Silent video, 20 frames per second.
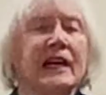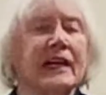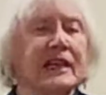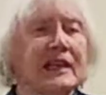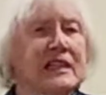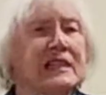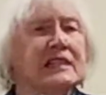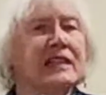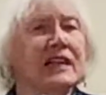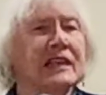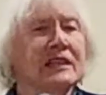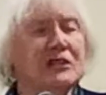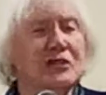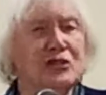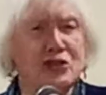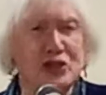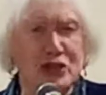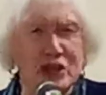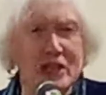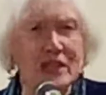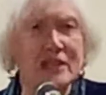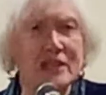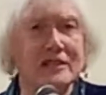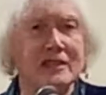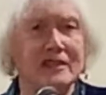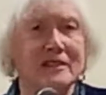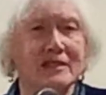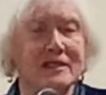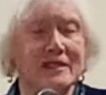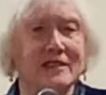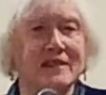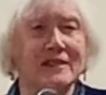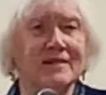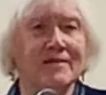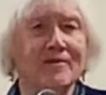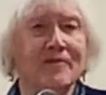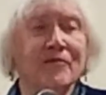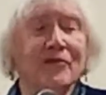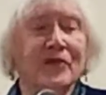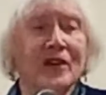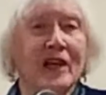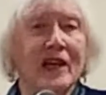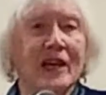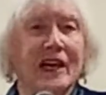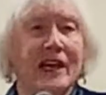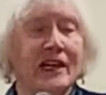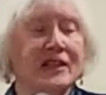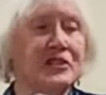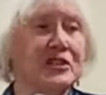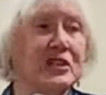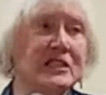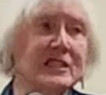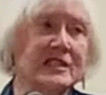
And he said, Jesus. And